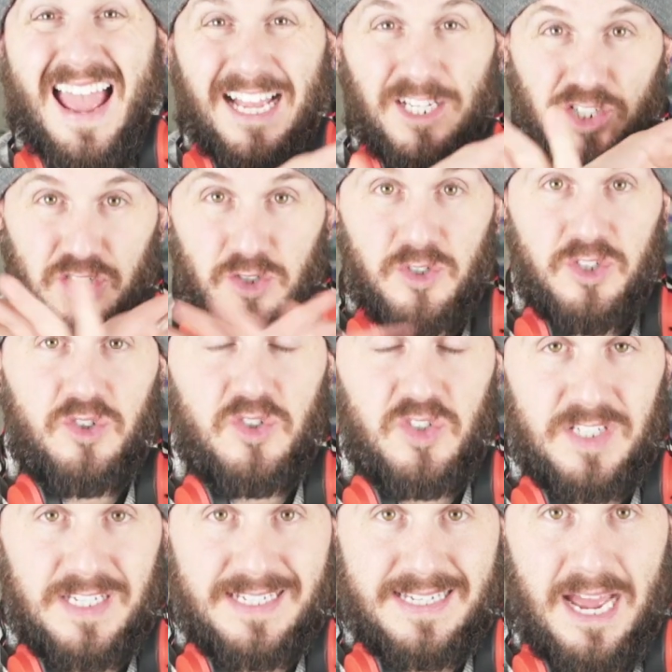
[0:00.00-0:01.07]
As soon as you
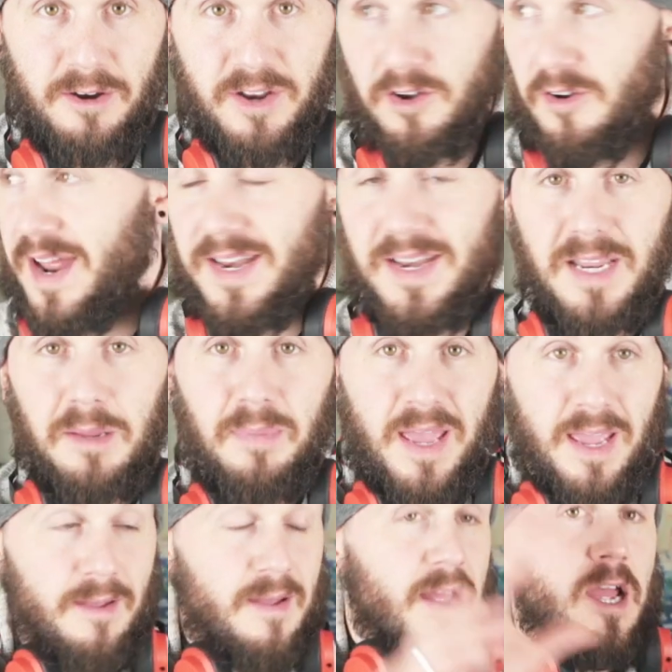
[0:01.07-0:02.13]
sit down in your editing
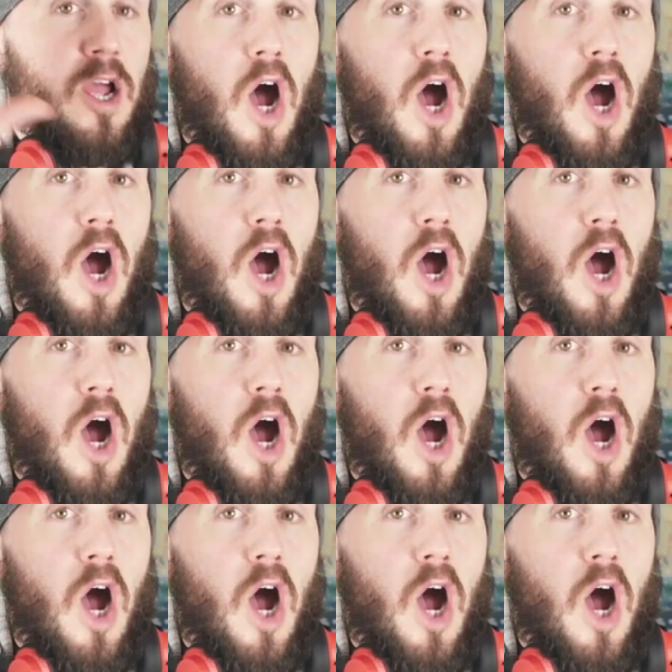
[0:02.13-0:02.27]
bay,